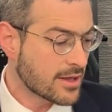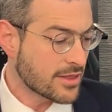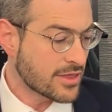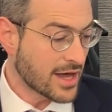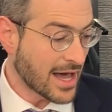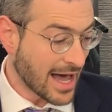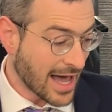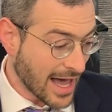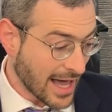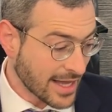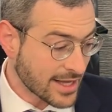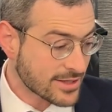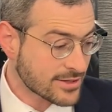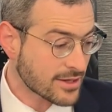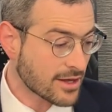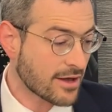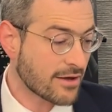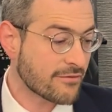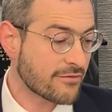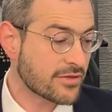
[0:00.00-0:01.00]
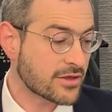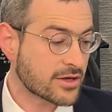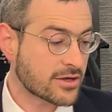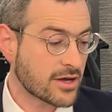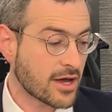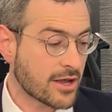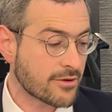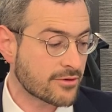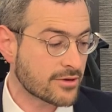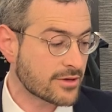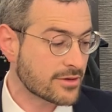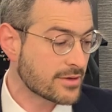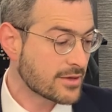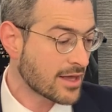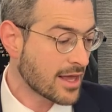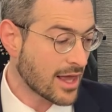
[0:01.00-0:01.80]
the height of the Kaira